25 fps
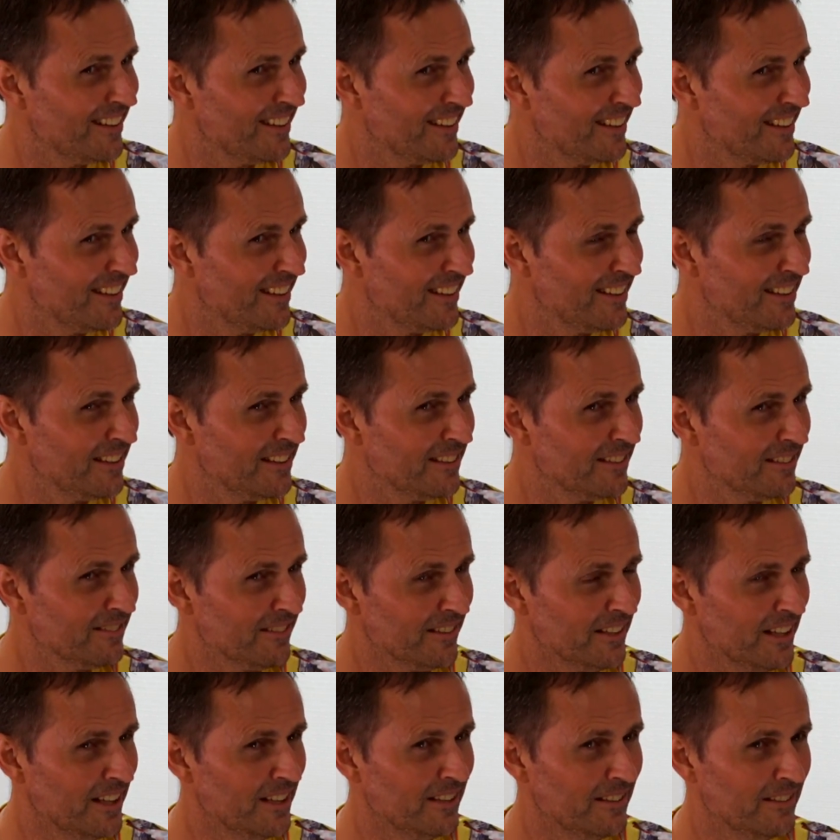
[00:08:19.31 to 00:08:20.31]
Yeah.
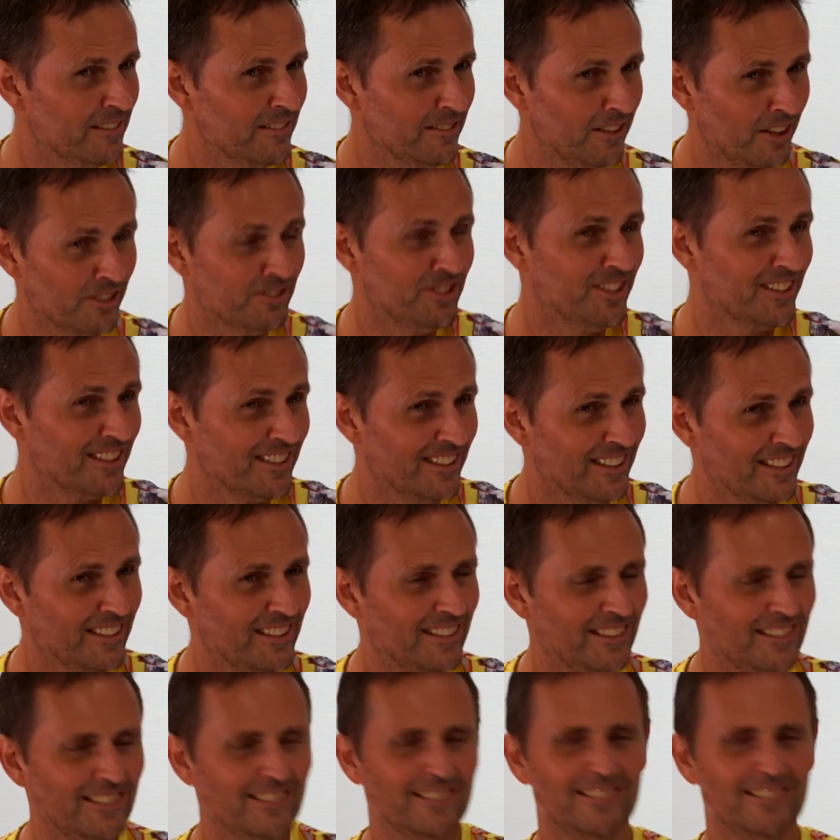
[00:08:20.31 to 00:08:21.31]
Right, logically.